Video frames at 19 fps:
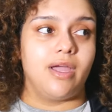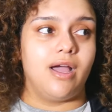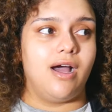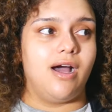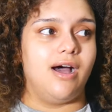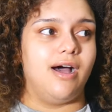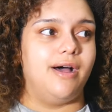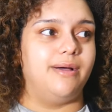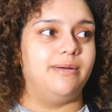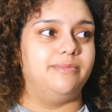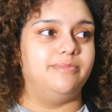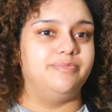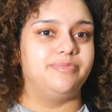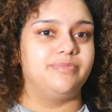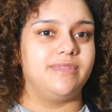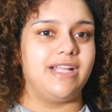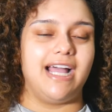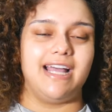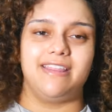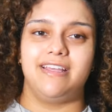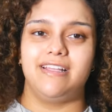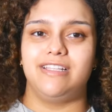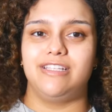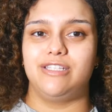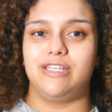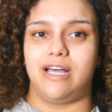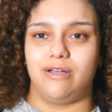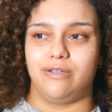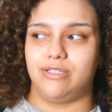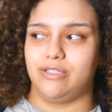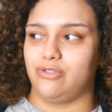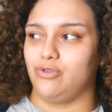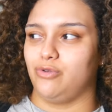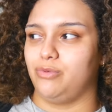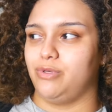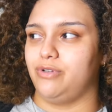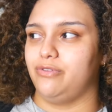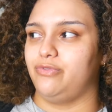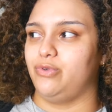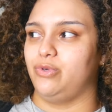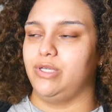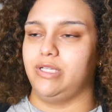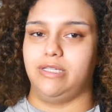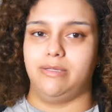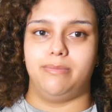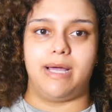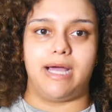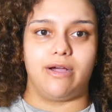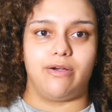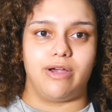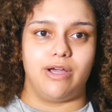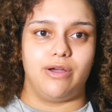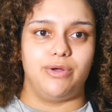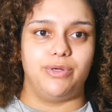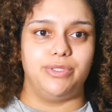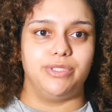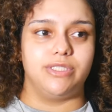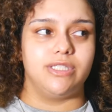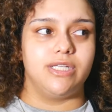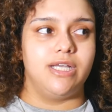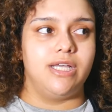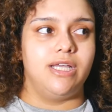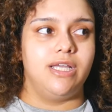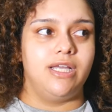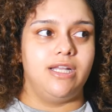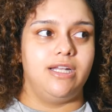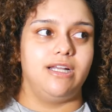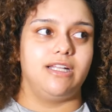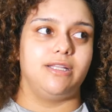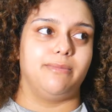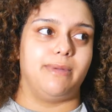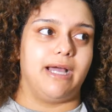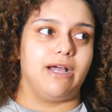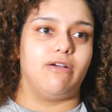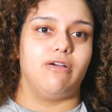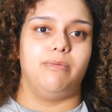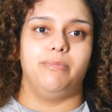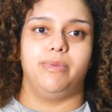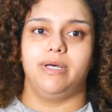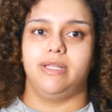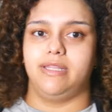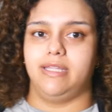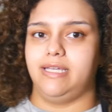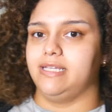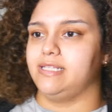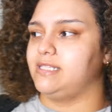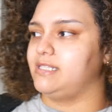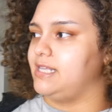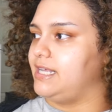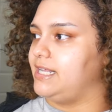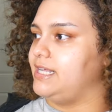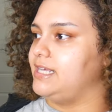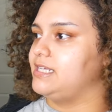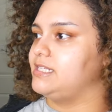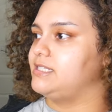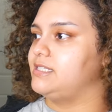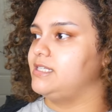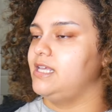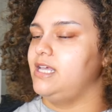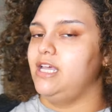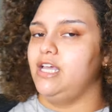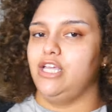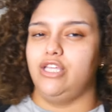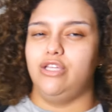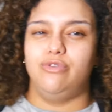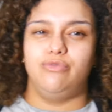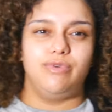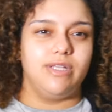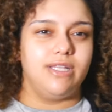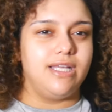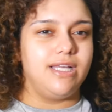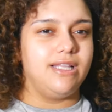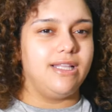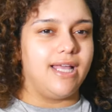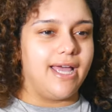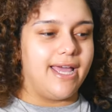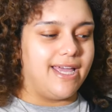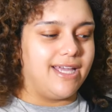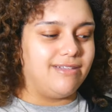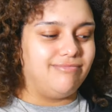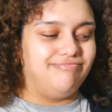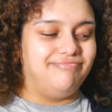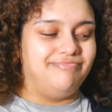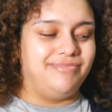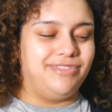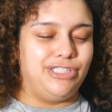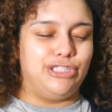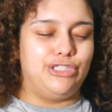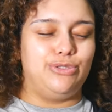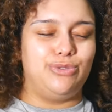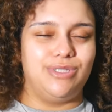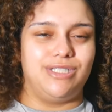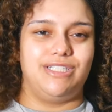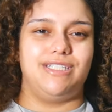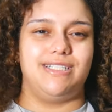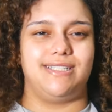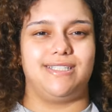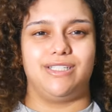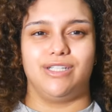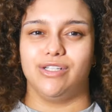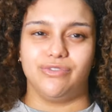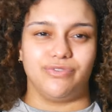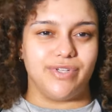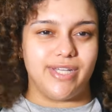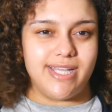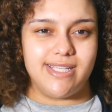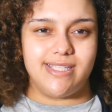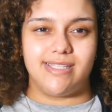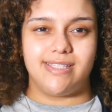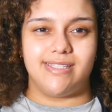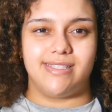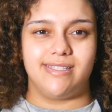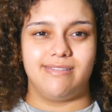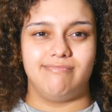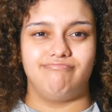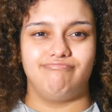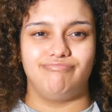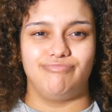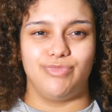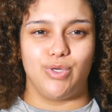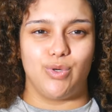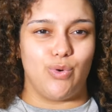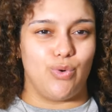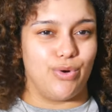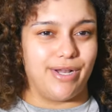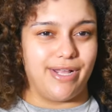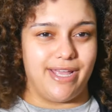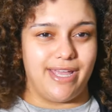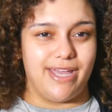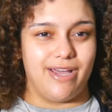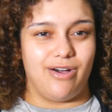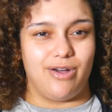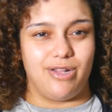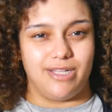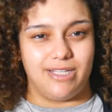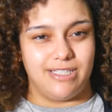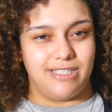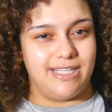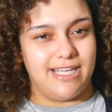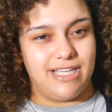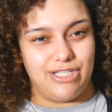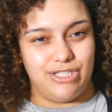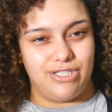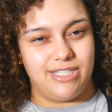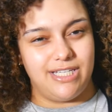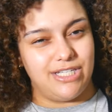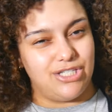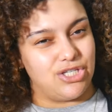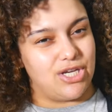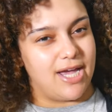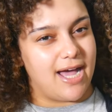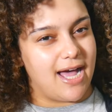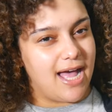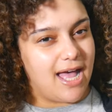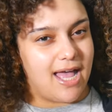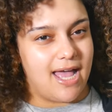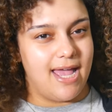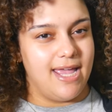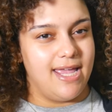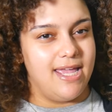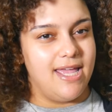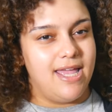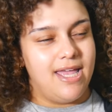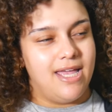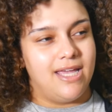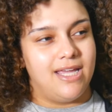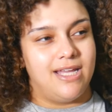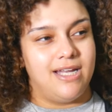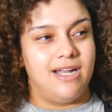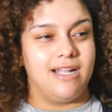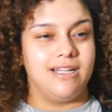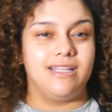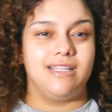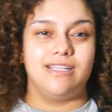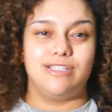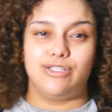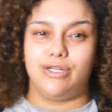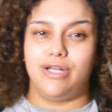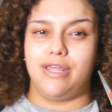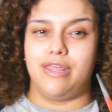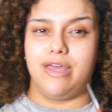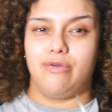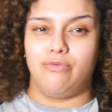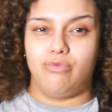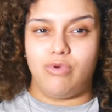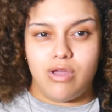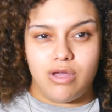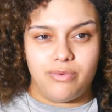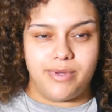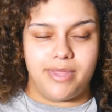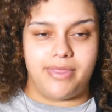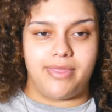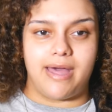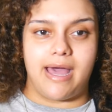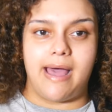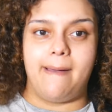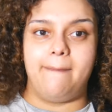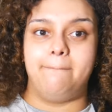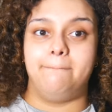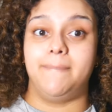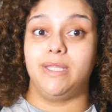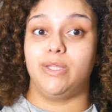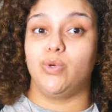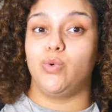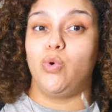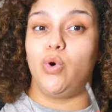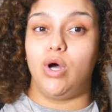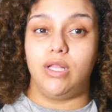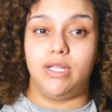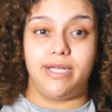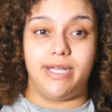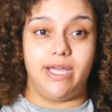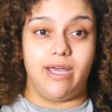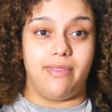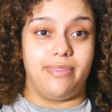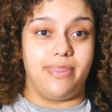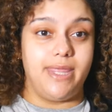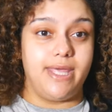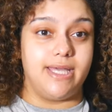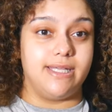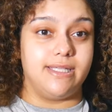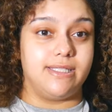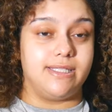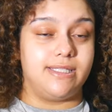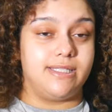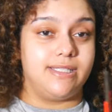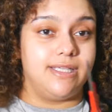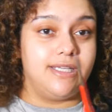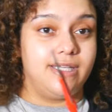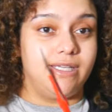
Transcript: I think this house is so beautiful in the background. Not the background, but the aesthetics. You really like, you're doing a disservice recording it on the DJI. Not that there's anything wrong with that, but the quality on this.